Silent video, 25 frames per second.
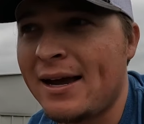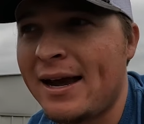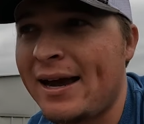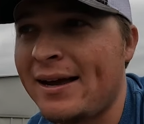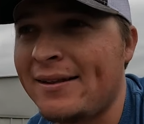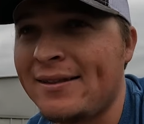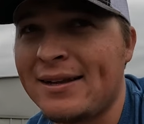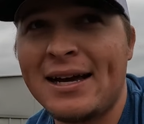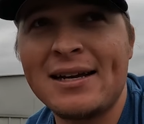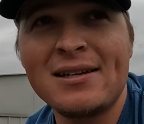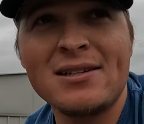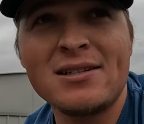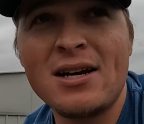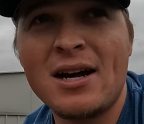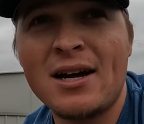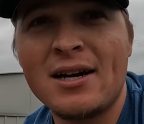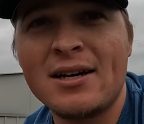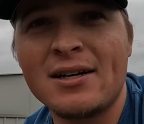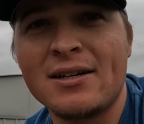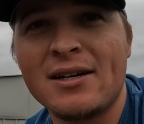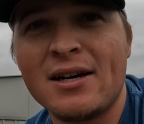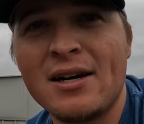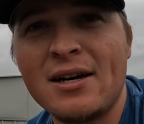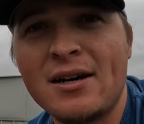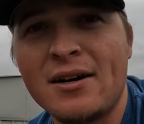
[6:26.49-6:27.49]
And that's not
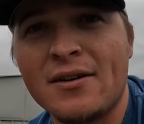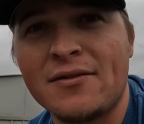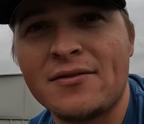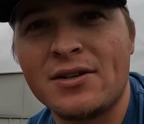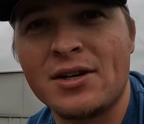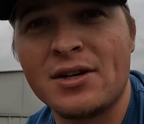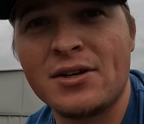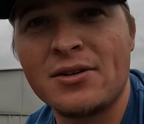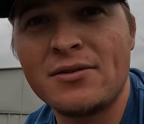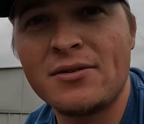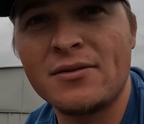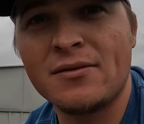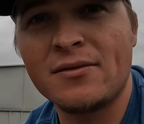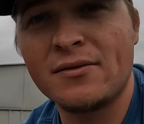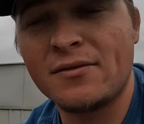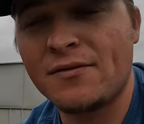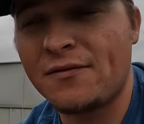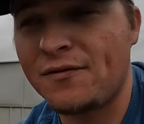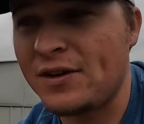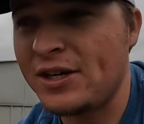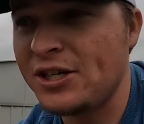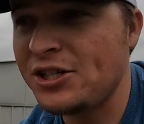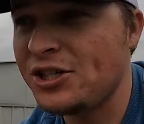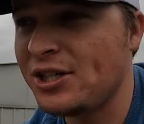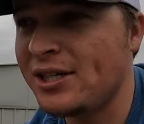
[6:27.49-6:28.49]
enough, dude.
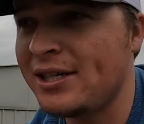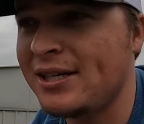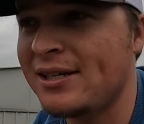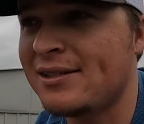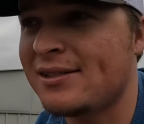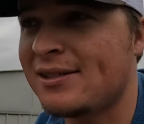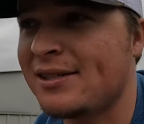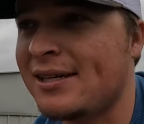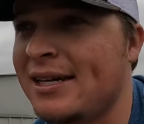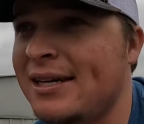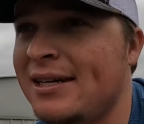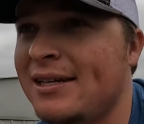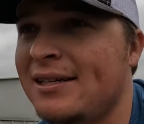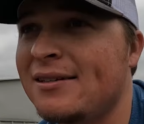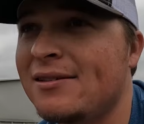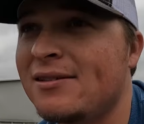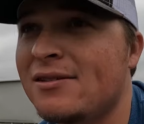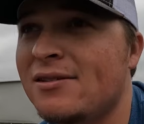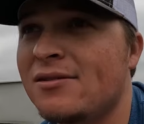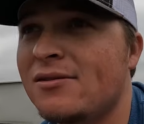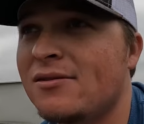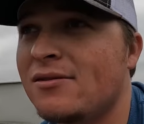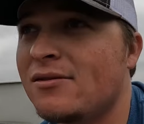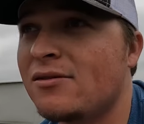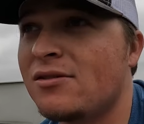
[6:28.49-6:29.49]
Fishing is getting
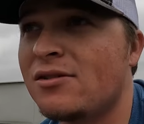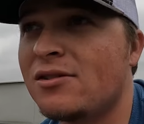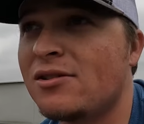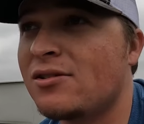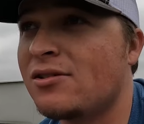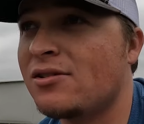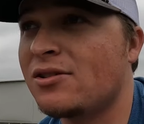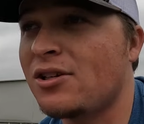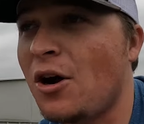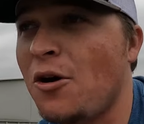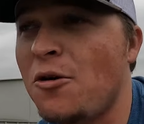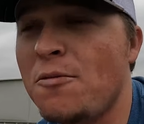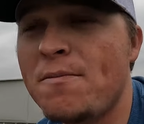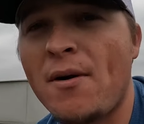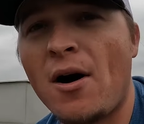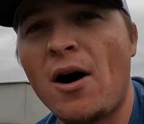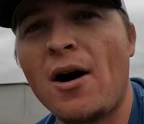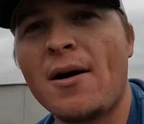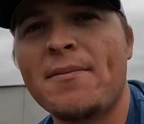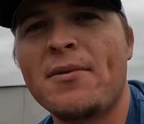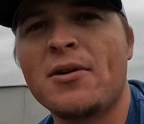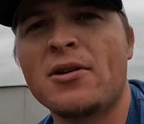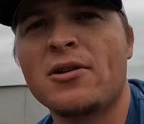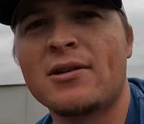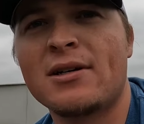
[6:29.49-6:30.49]
so
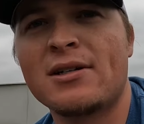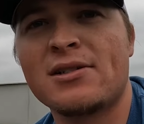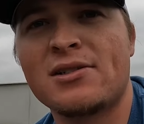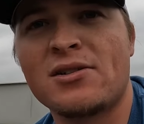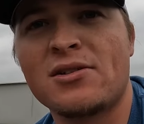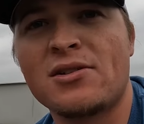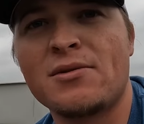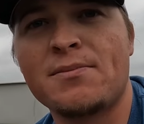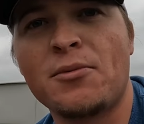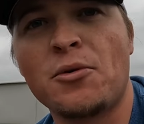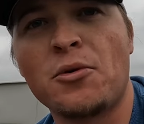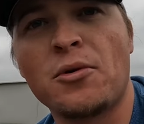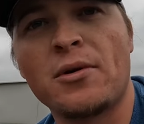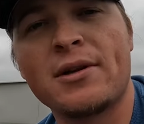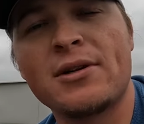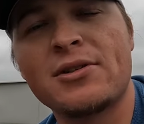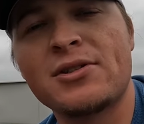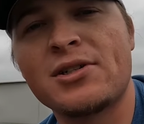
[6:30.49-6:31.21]
popular as a sport.